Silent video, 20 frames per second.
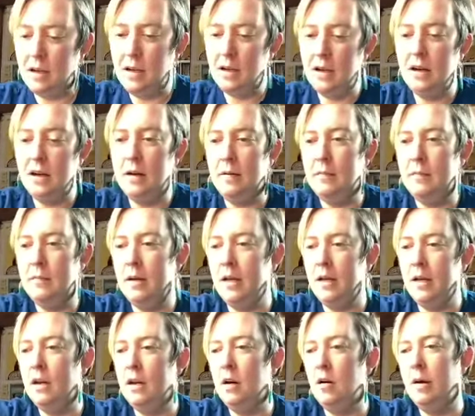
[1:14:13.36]

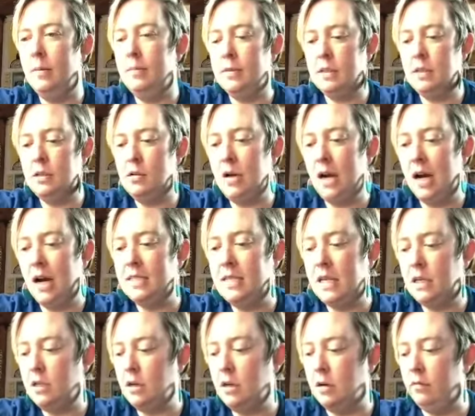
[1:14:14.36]
And no, you guys,
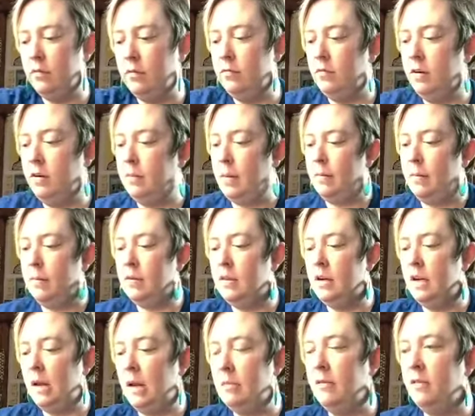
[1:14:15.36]
I don't remember the
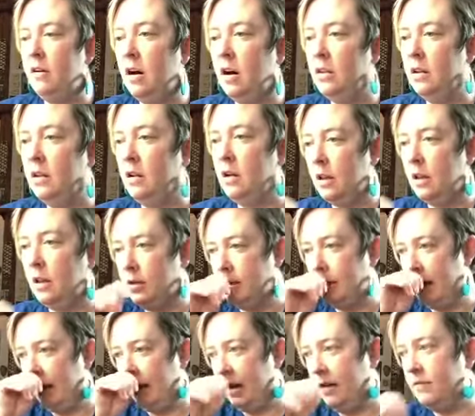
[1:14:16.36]
name of all the colors
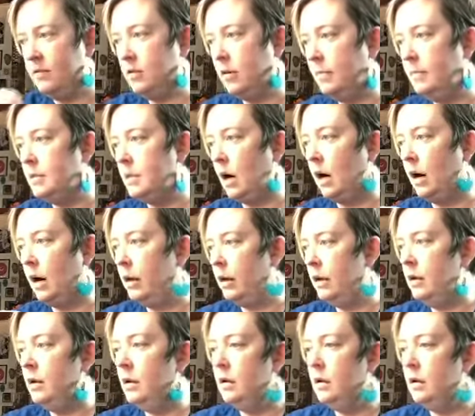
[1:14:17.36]
I have, so I'm sorry.